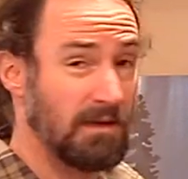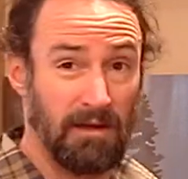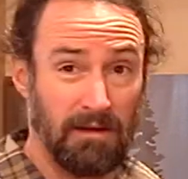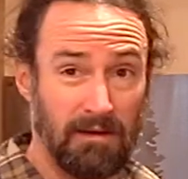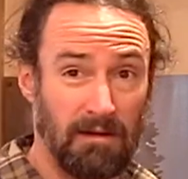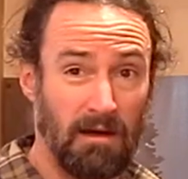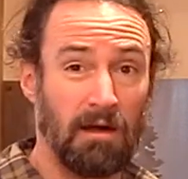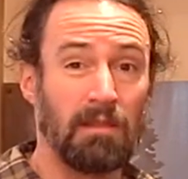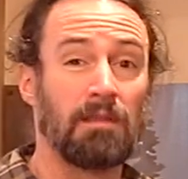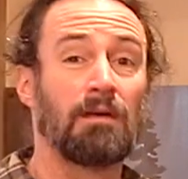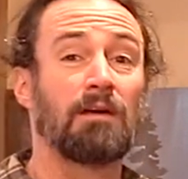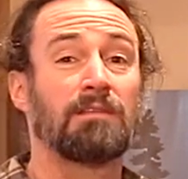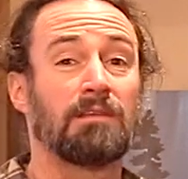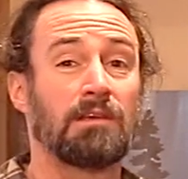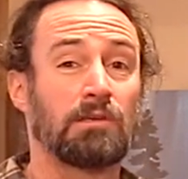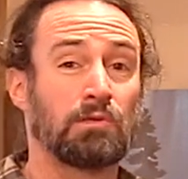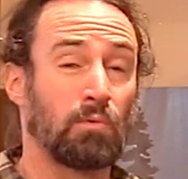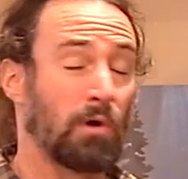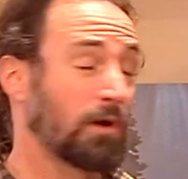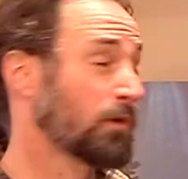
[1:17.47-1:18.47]
and I thought
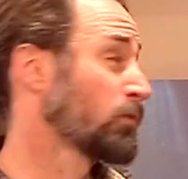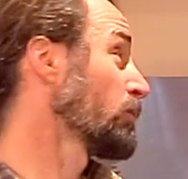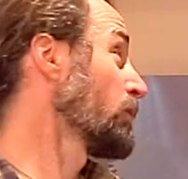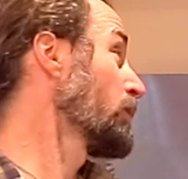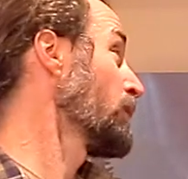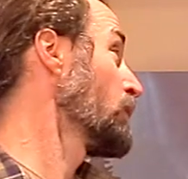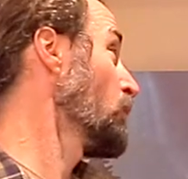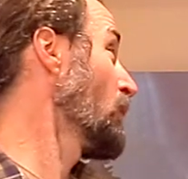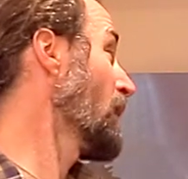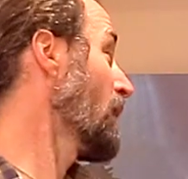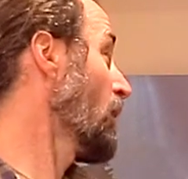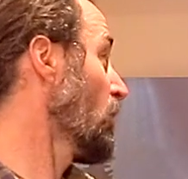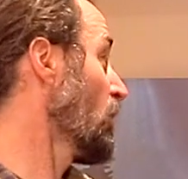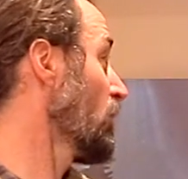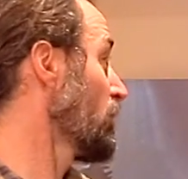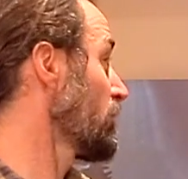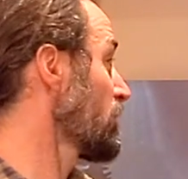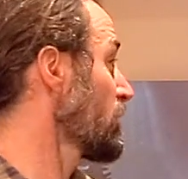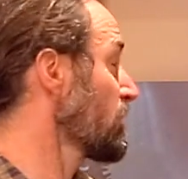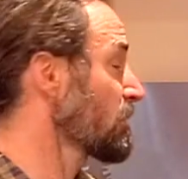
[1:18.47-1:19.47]
these worked really
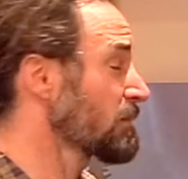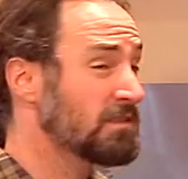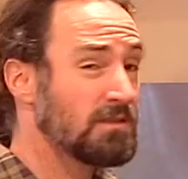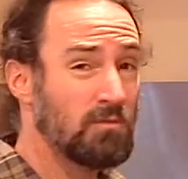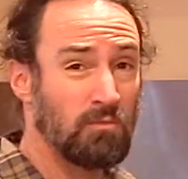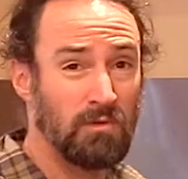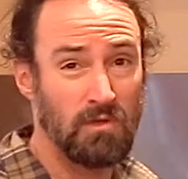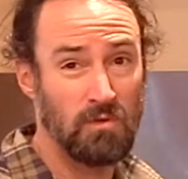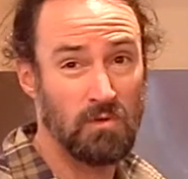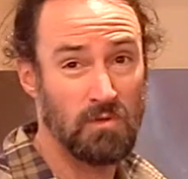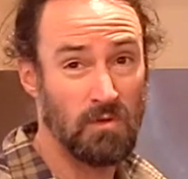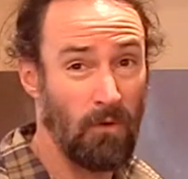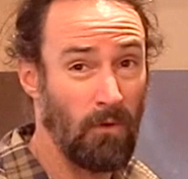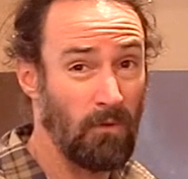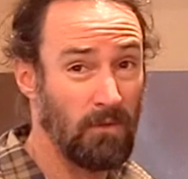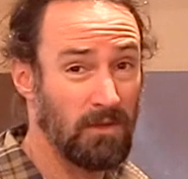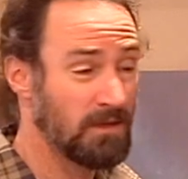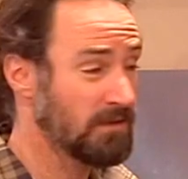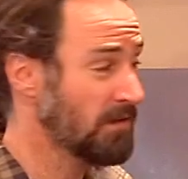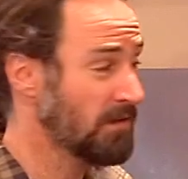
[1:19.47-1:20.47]
well. Things that we use all the